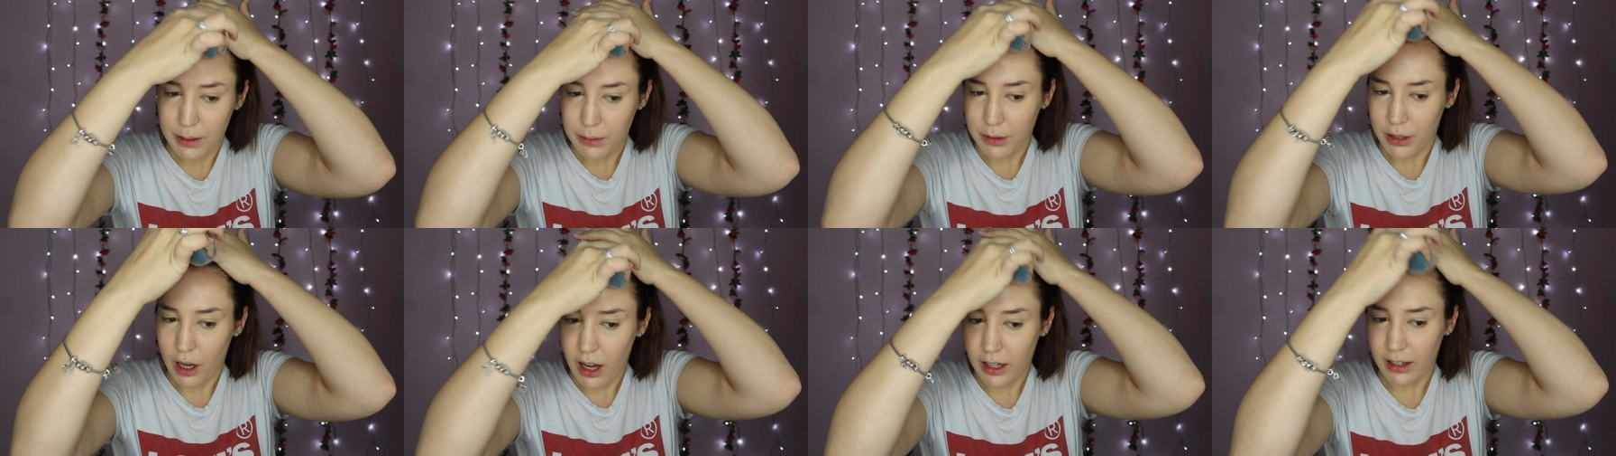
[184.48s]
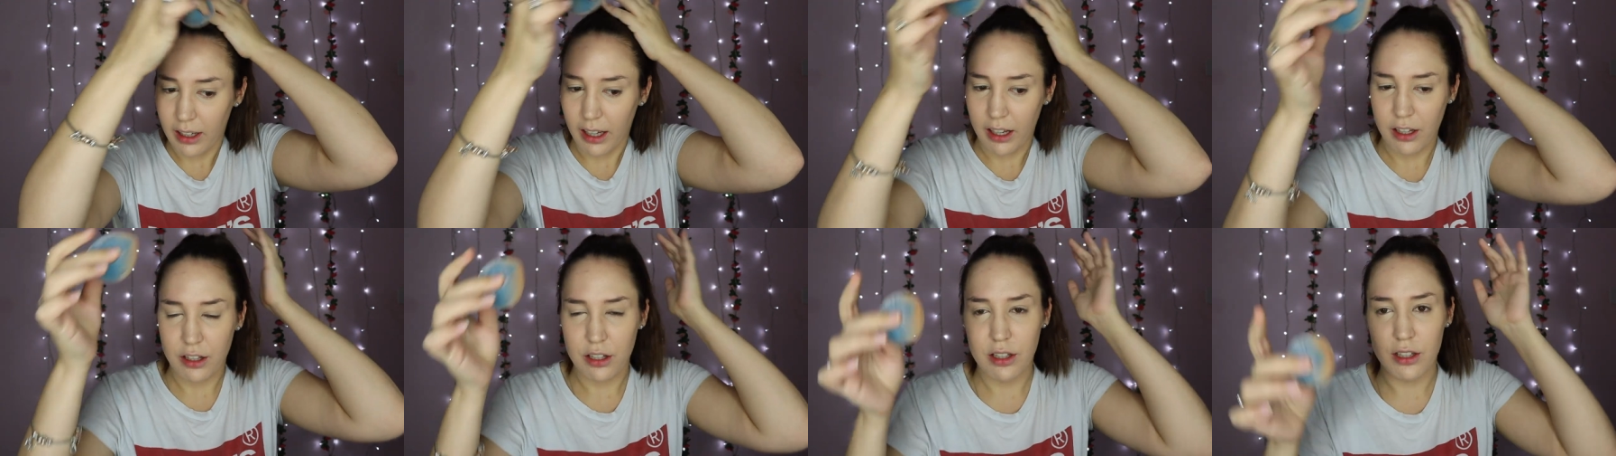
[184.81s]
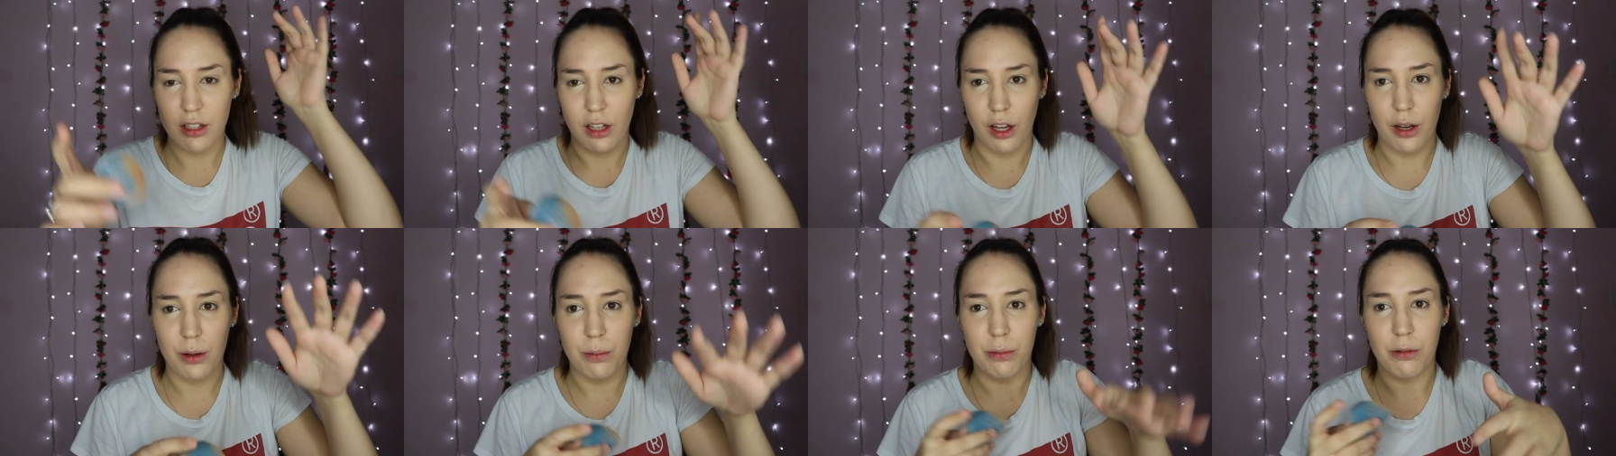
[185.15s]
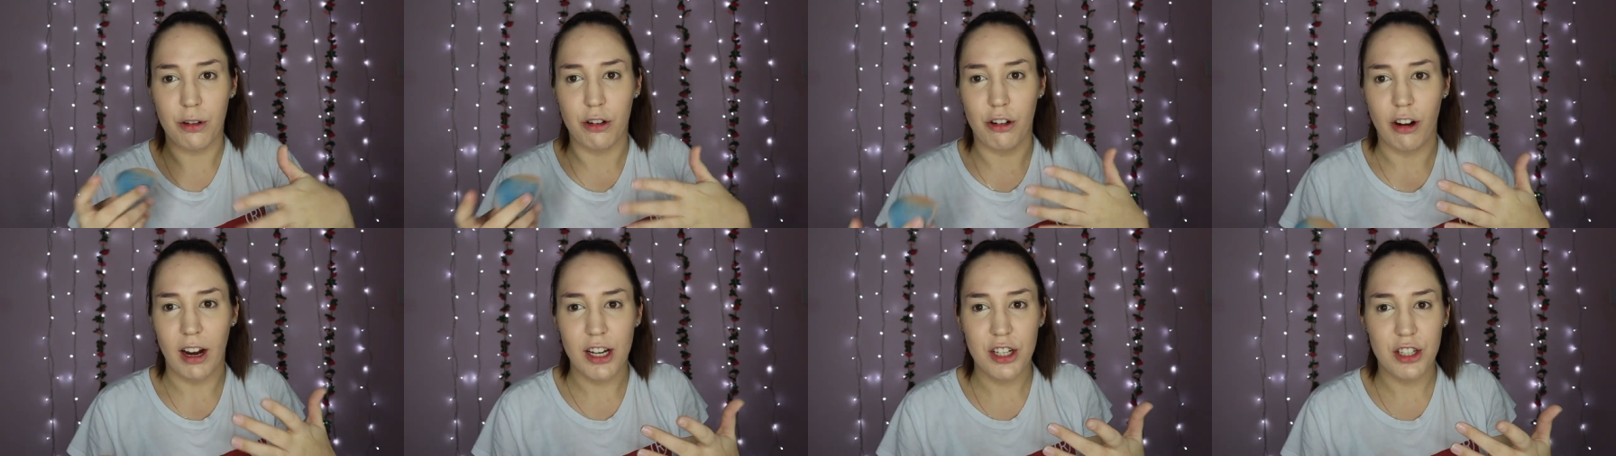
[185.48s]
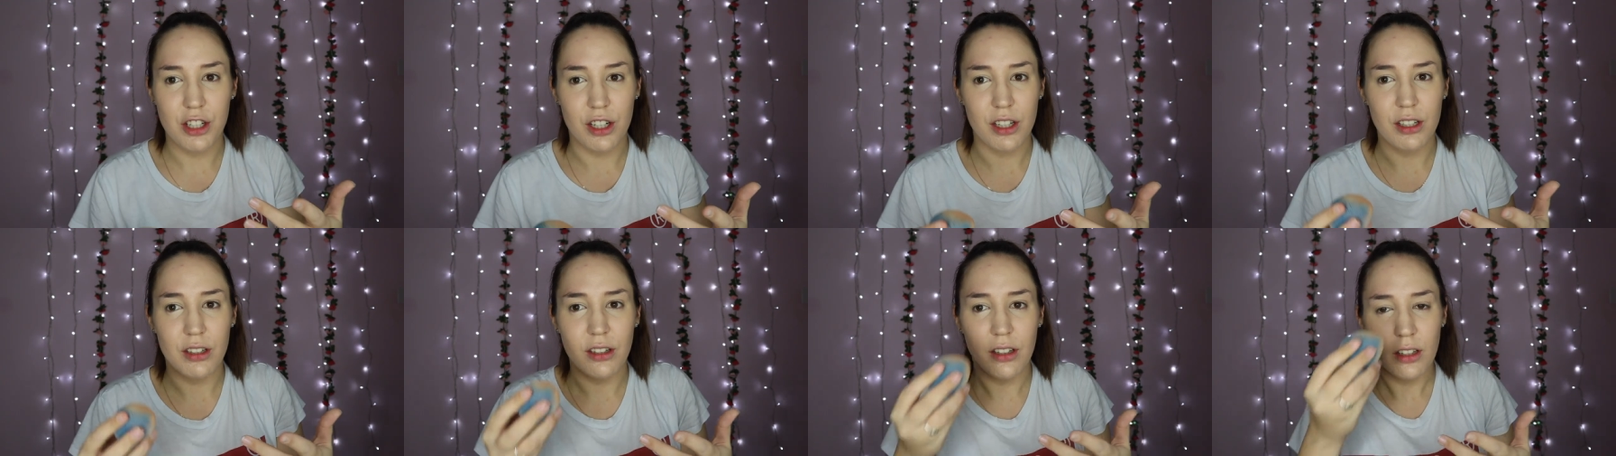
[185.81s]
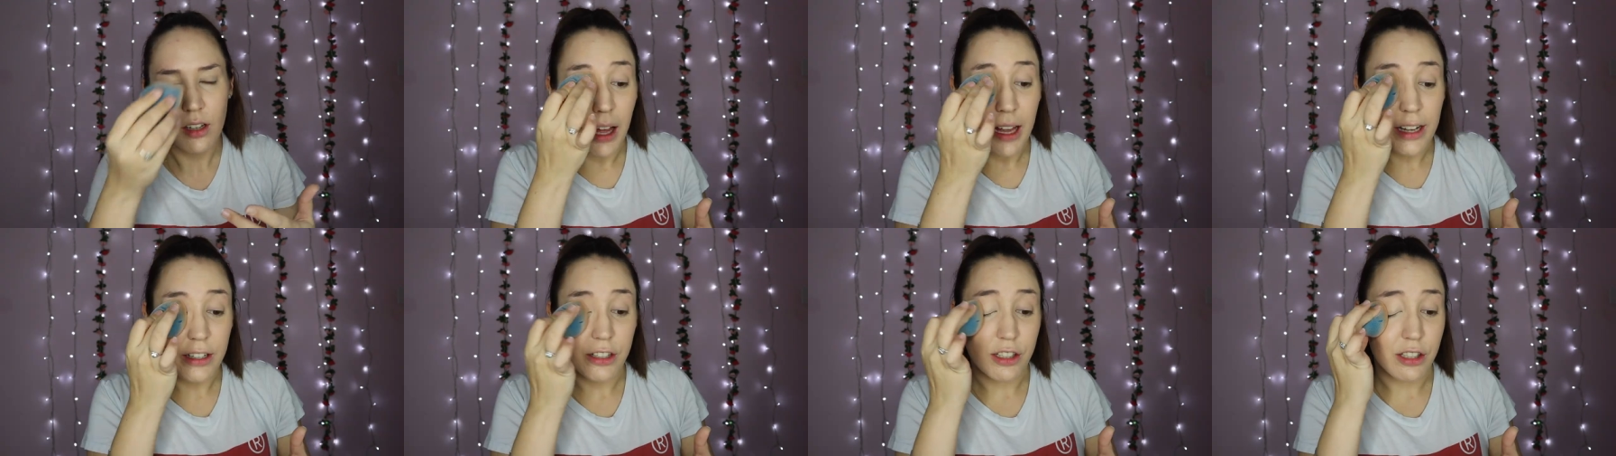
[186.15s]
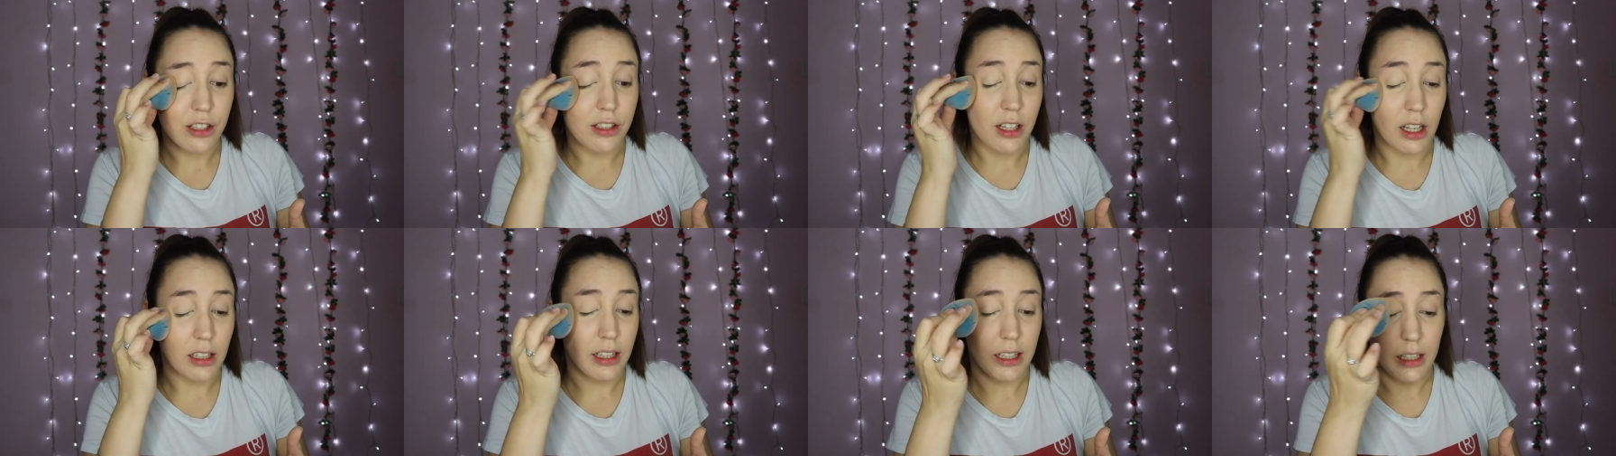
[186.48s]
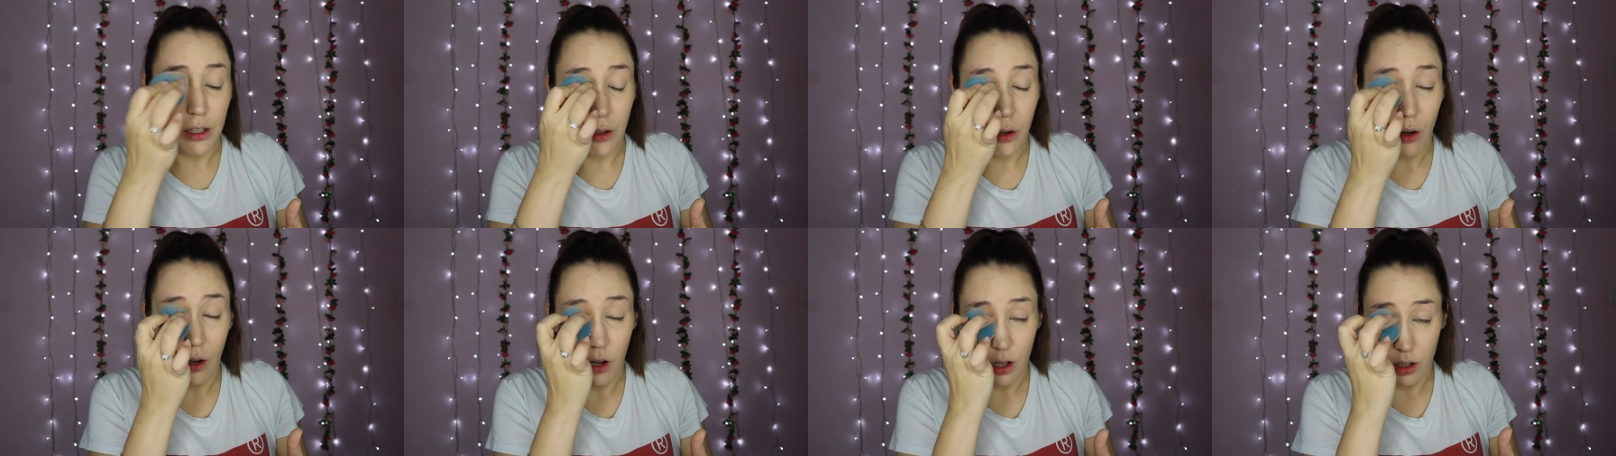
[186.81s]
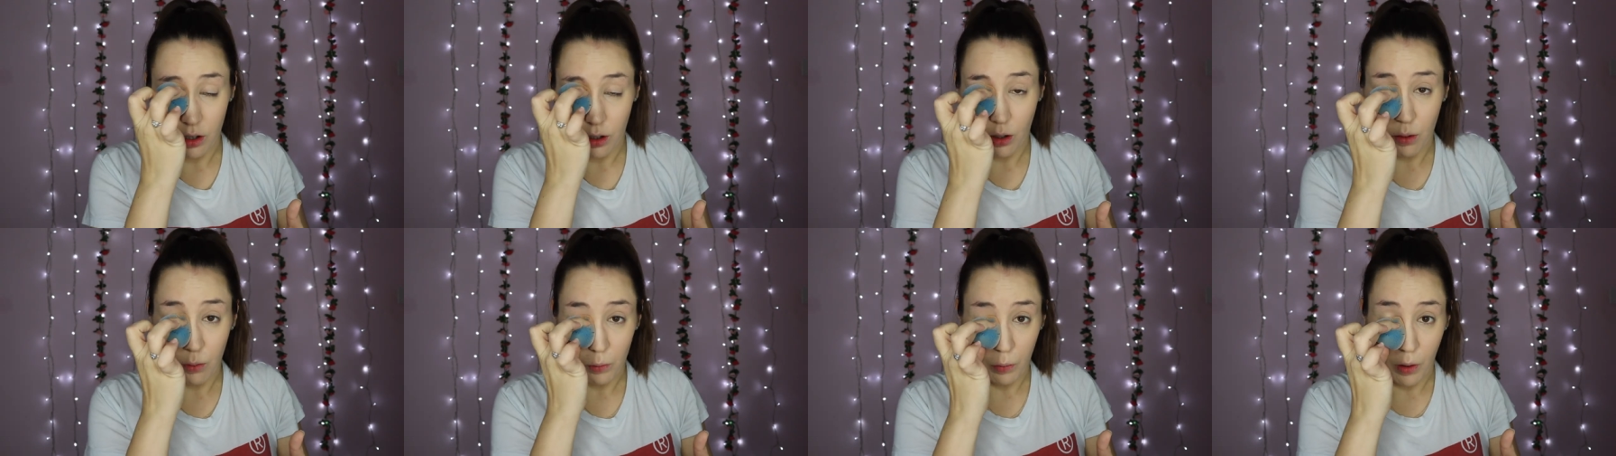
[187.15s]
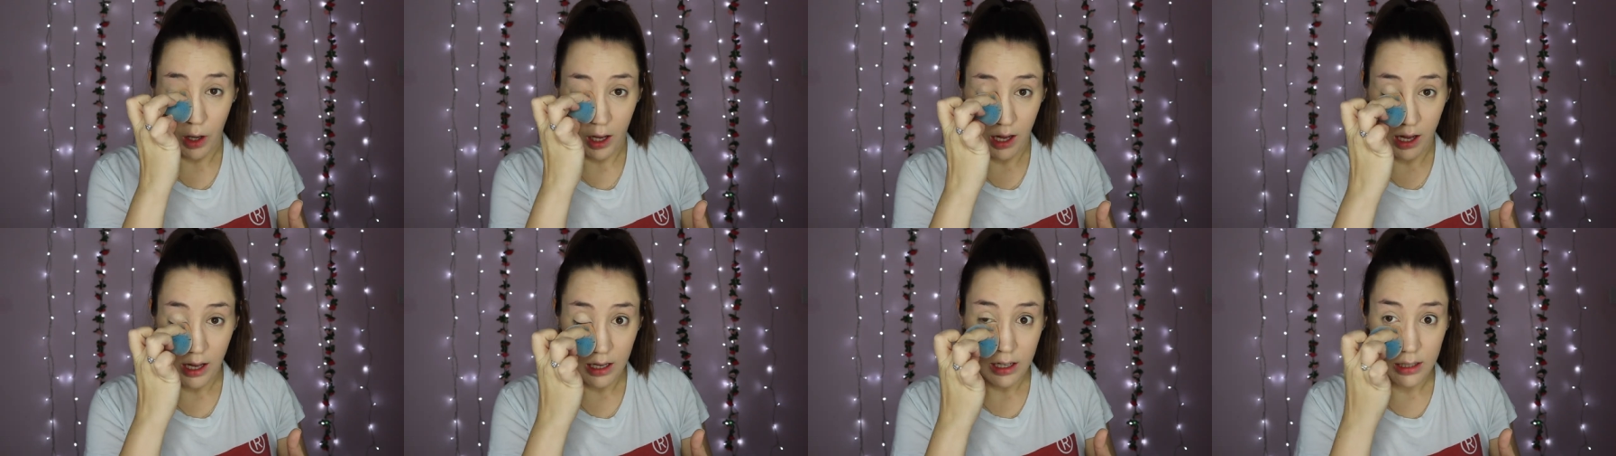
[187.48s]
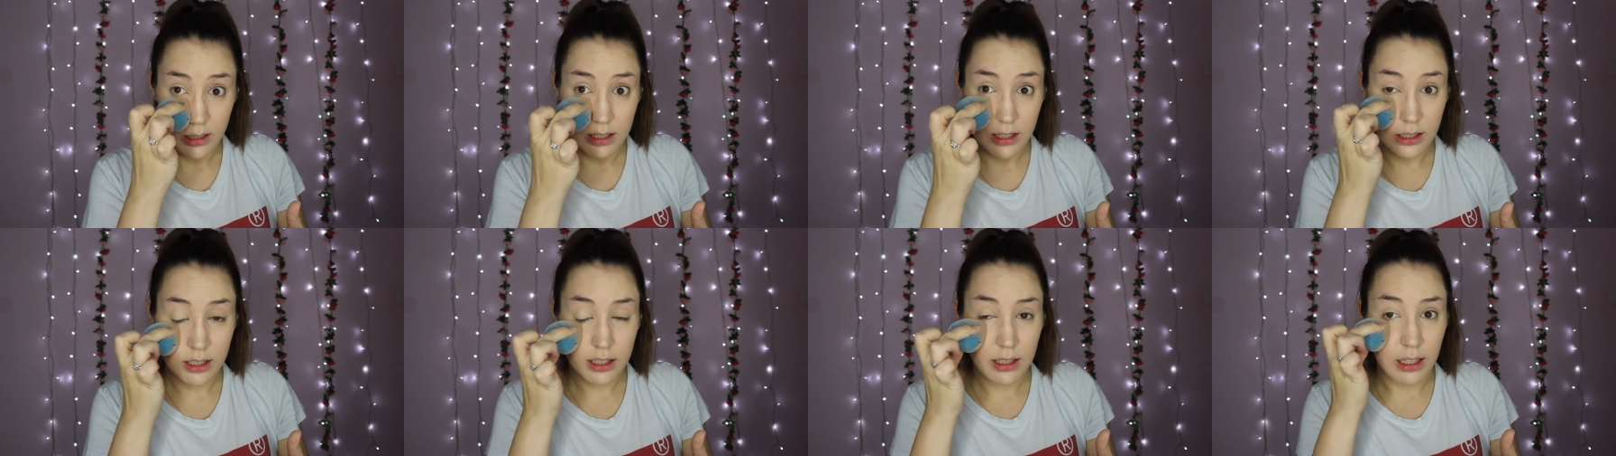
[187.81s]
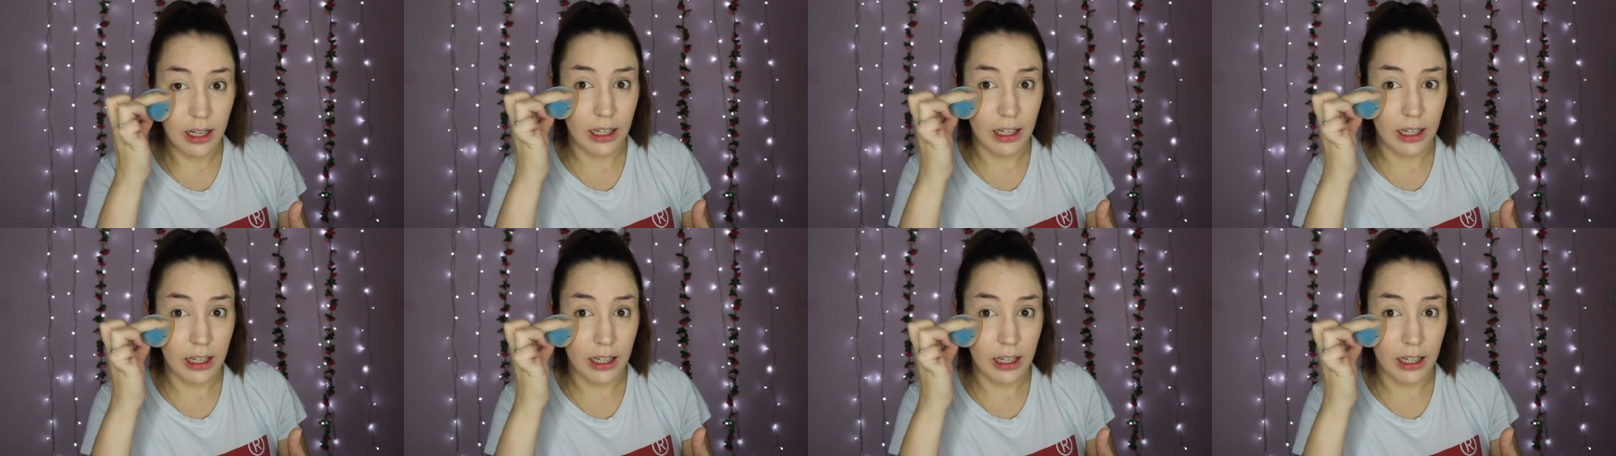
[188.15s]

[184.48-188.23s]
it was kind of like a slow progression. It just suddenly got a lot worse.